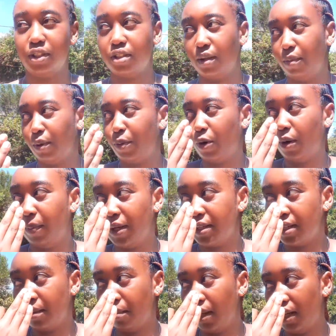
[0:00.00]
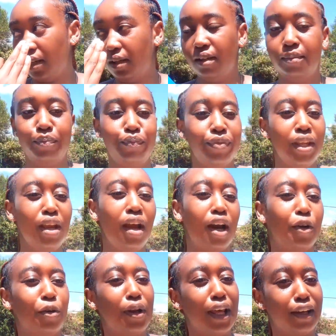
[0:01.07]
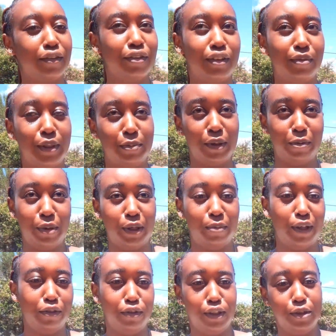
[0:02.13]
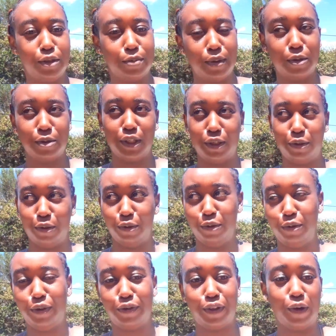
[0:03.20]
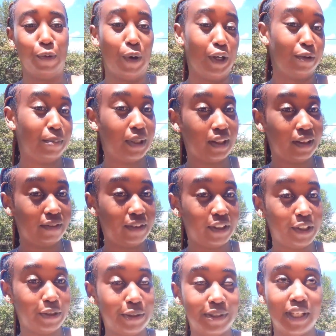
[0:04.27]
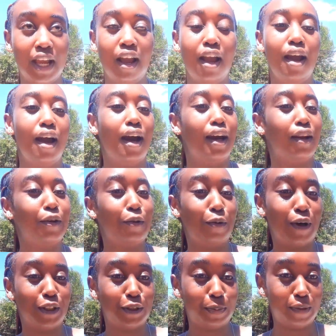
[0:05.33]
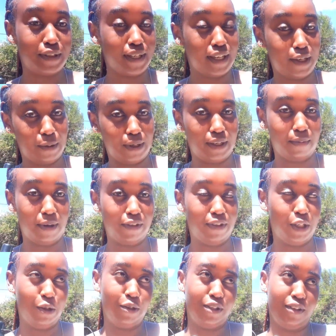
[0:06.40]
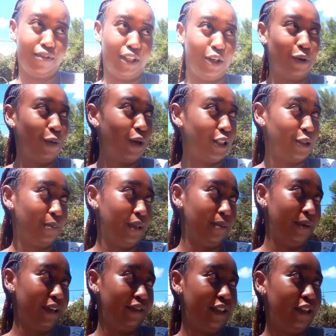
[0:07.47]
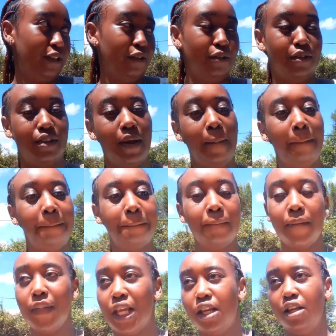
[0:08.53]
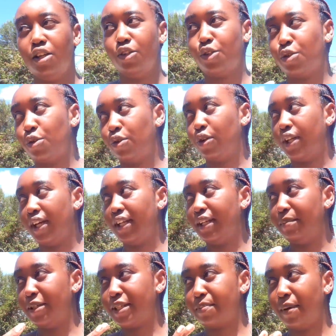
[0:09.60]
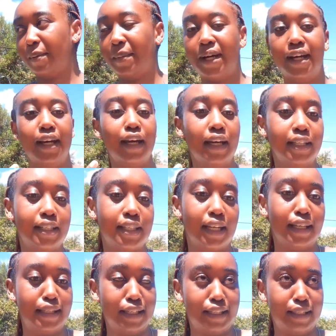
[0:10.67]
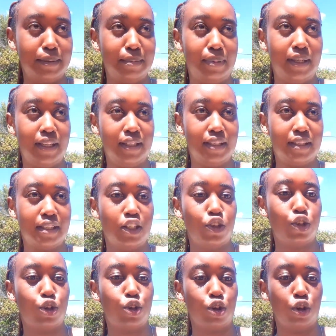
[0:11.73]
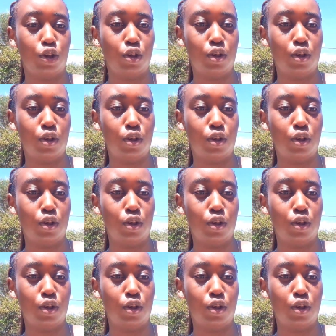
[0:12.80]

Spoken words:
Some people were passing by. I don't like filming people in my videos because I don't know if they want to be in the videos, and I don't want to put anyone in my videos if they don't want to be in my videos. So yeah, I miss mama at a certain place just to talk.